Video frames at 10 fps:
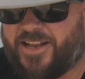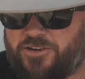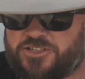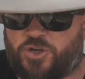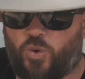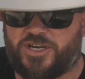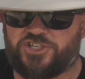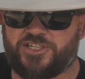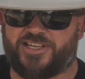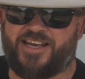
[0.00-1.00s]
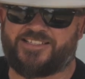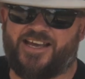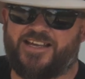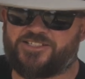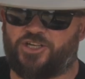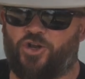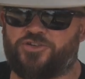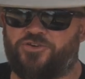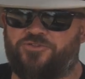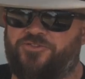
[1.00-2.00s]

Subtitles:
There is a question that gets asked a lot on